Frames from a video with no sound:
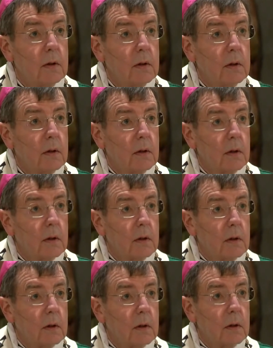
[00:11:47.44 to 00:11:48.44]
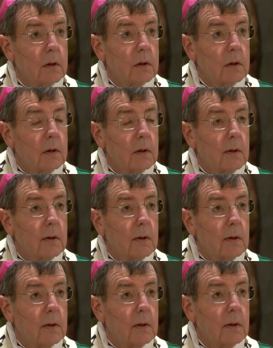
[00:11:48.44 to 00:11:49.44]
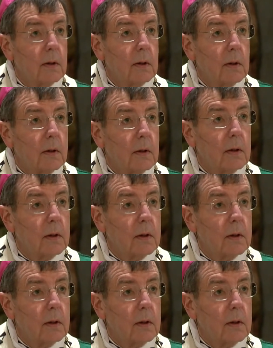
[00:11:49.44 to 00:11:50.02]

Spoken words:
Nothing is said.